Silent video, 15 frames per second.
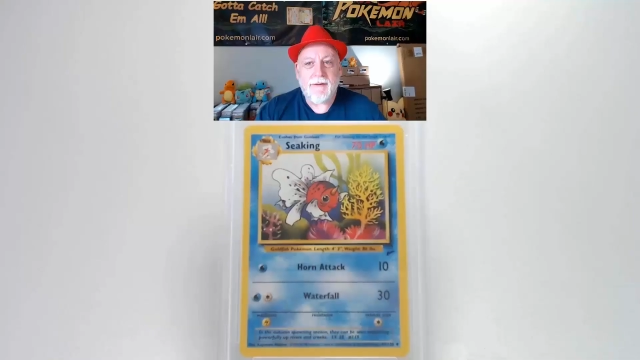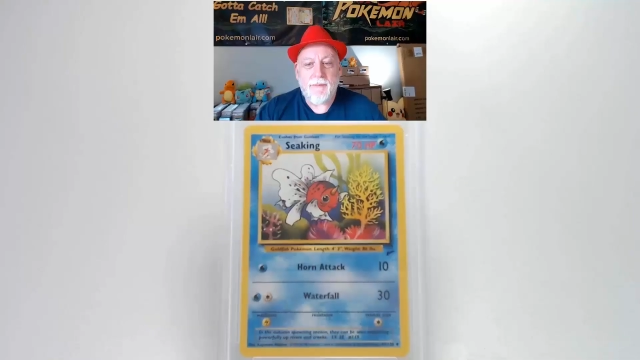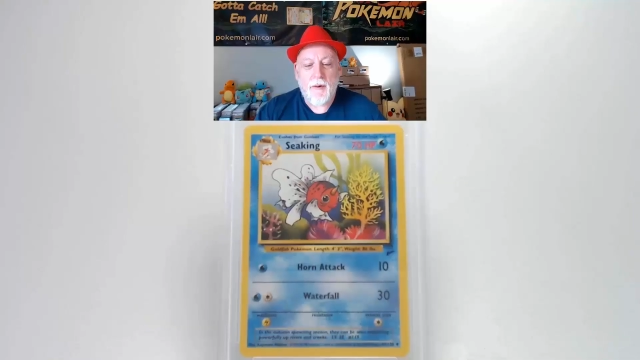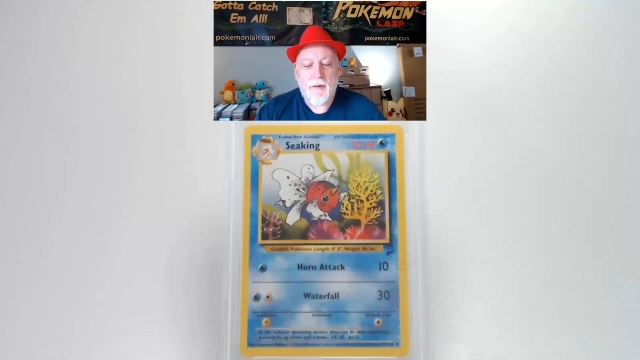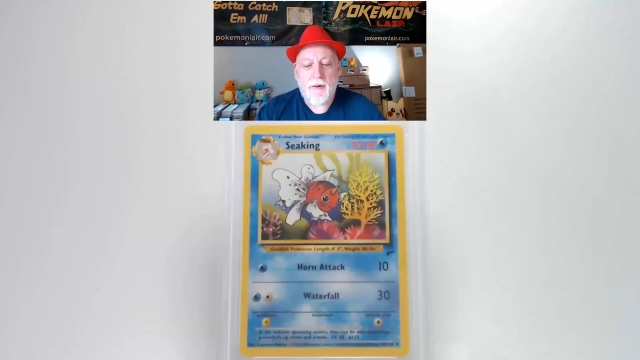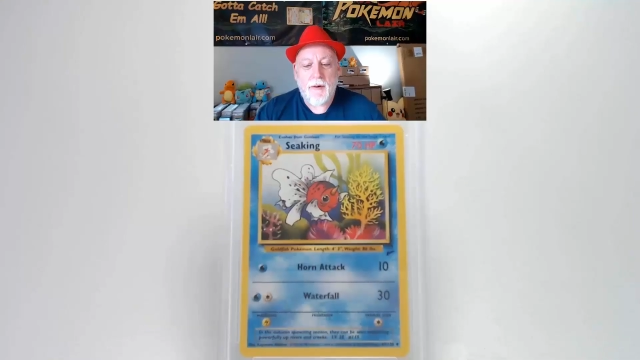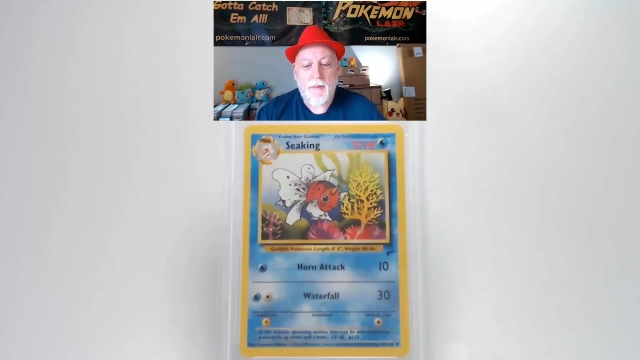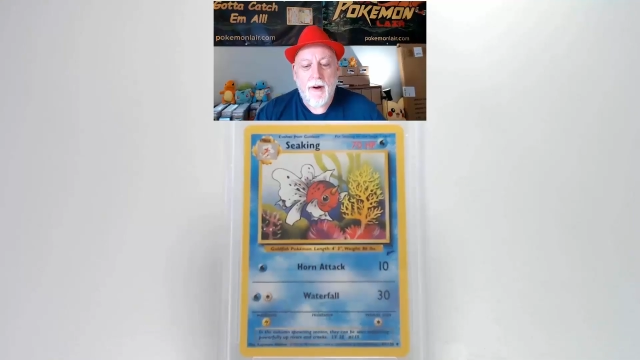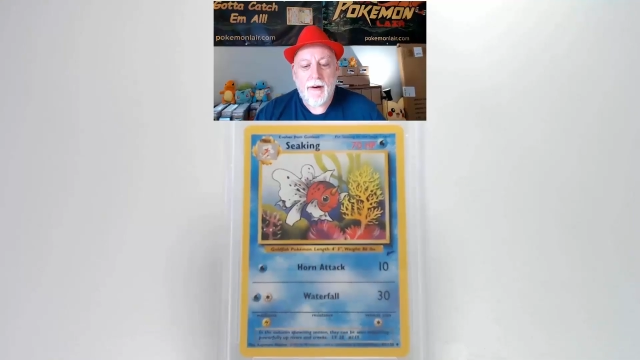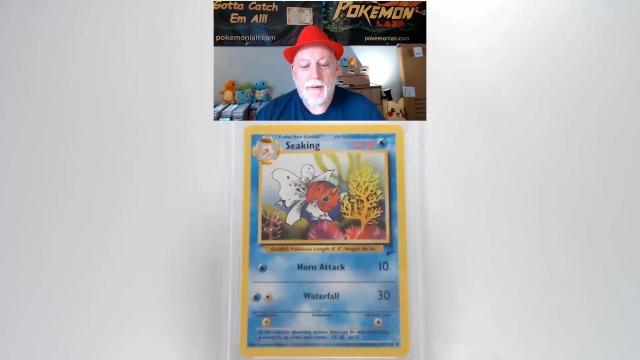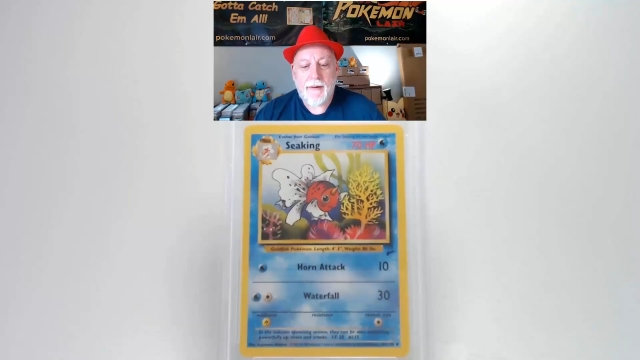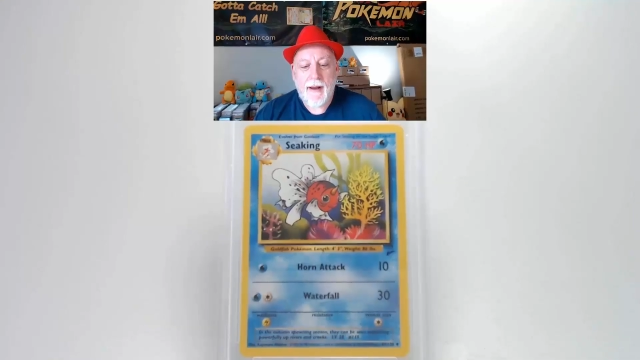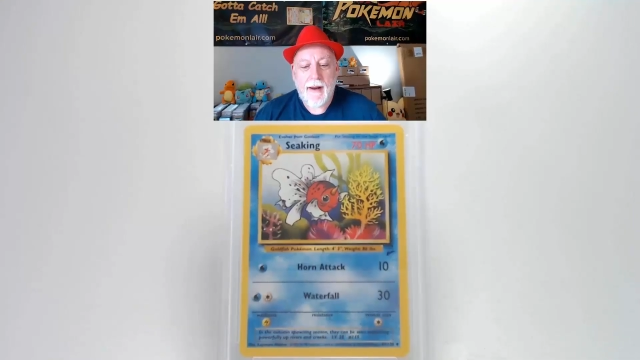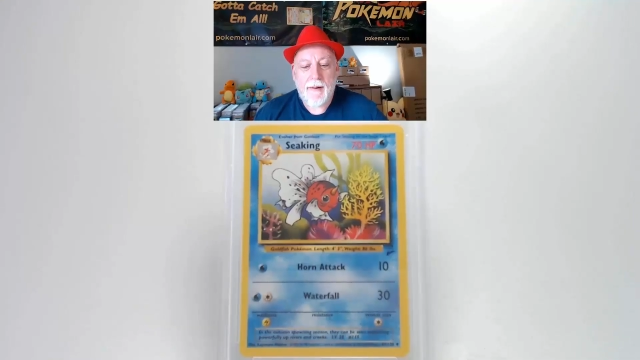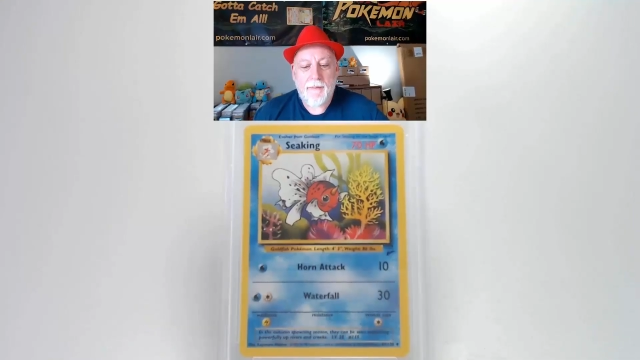
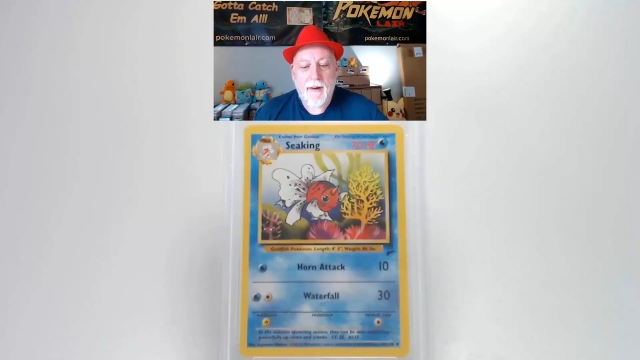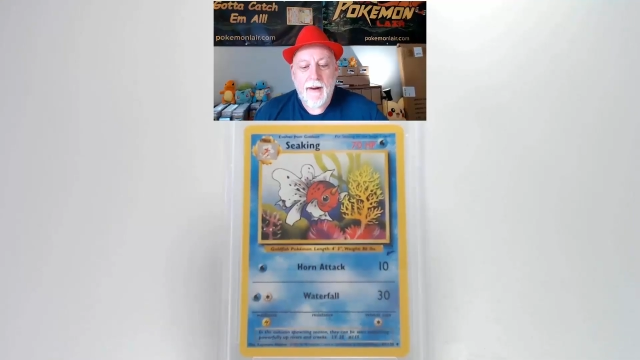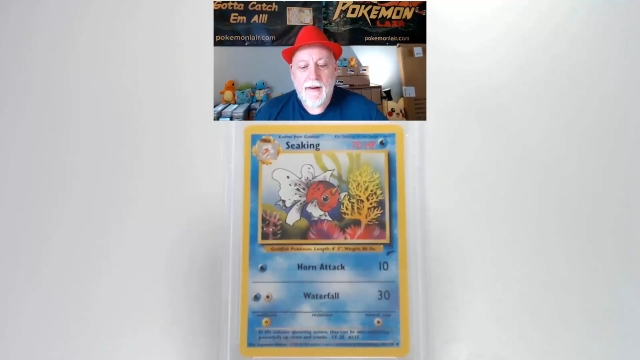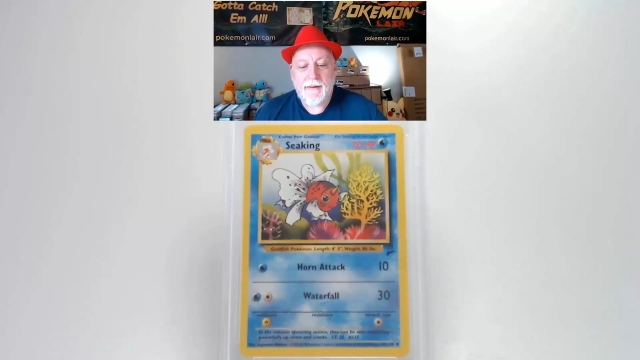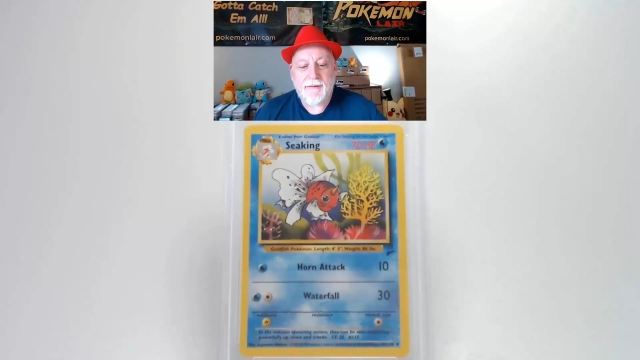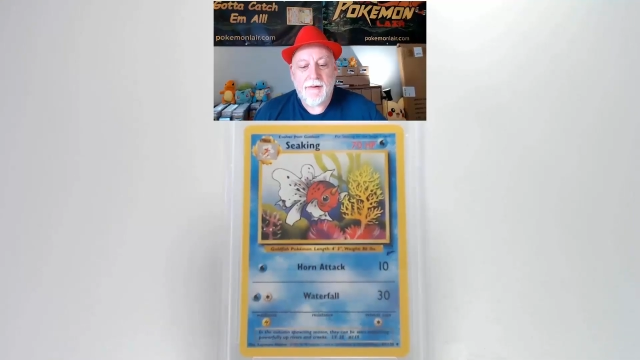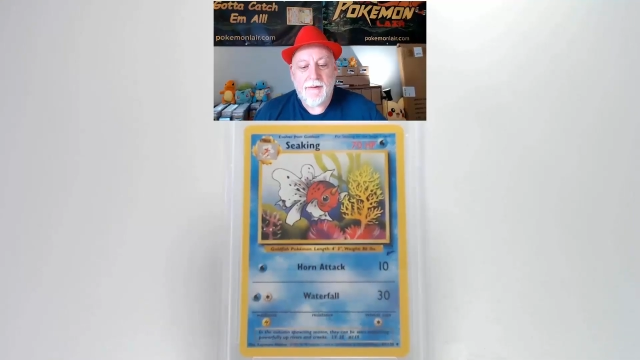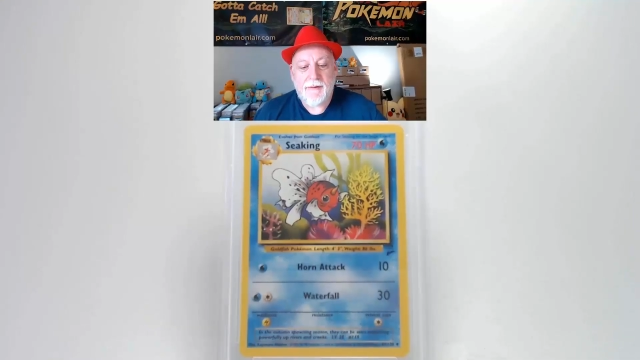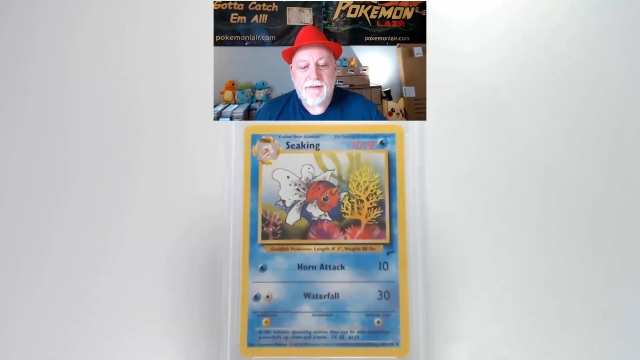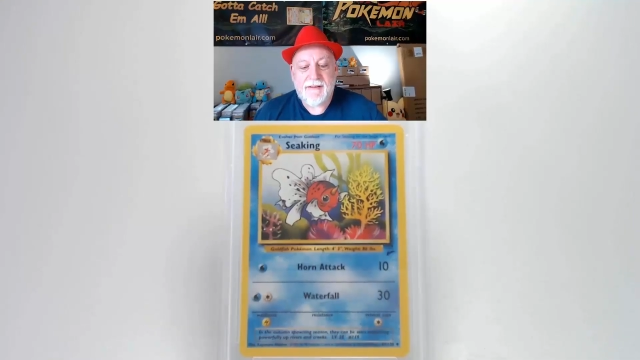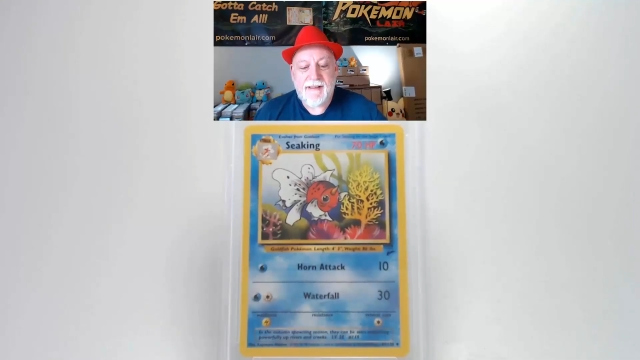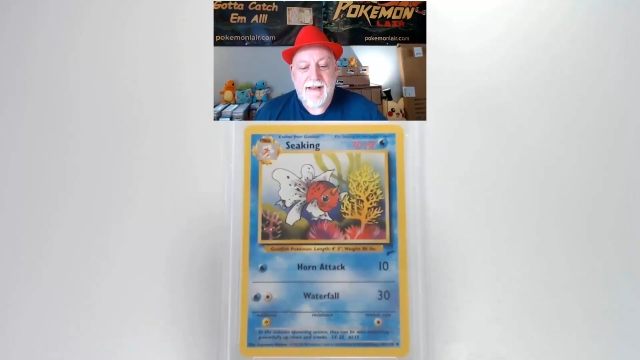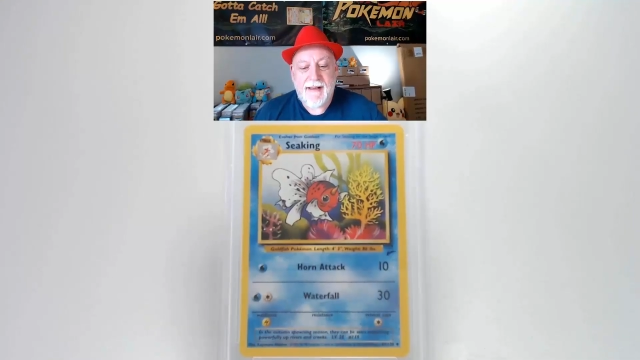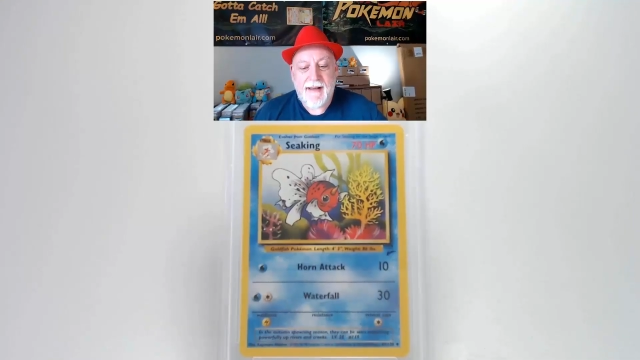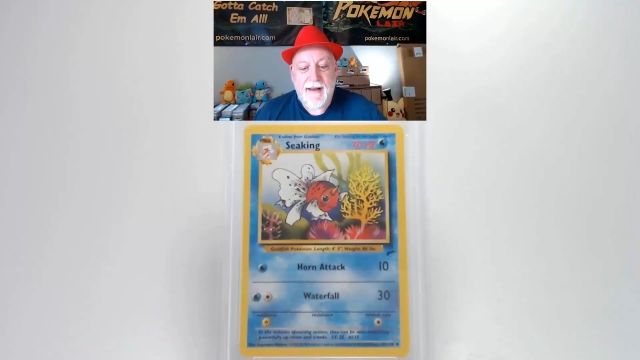Pokemon game base to
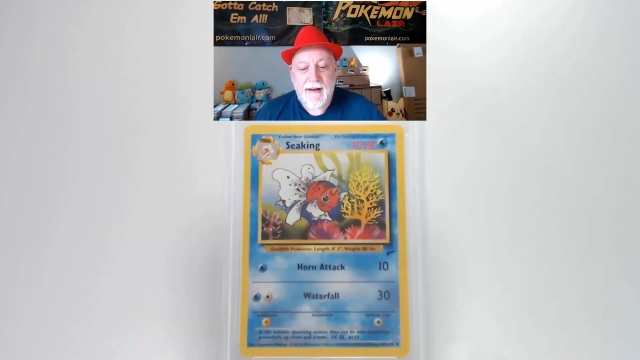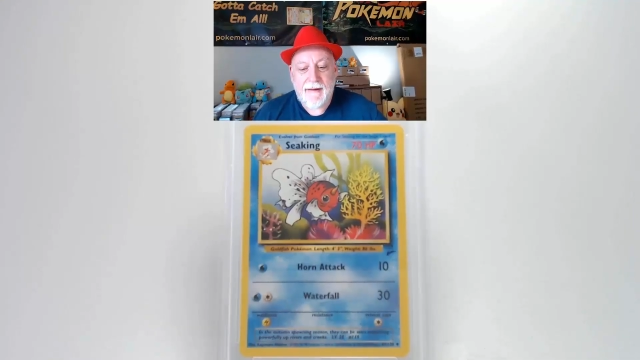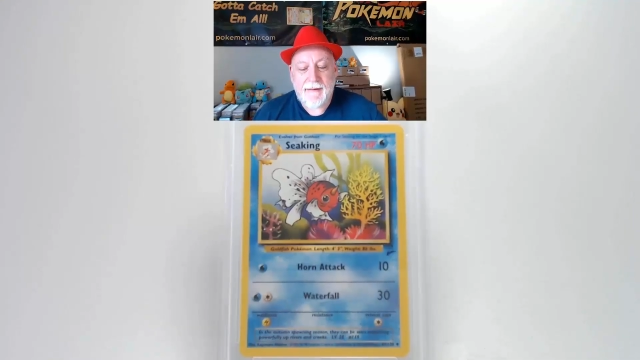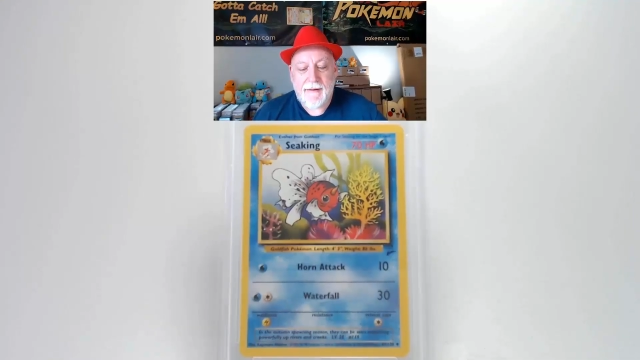Seaking,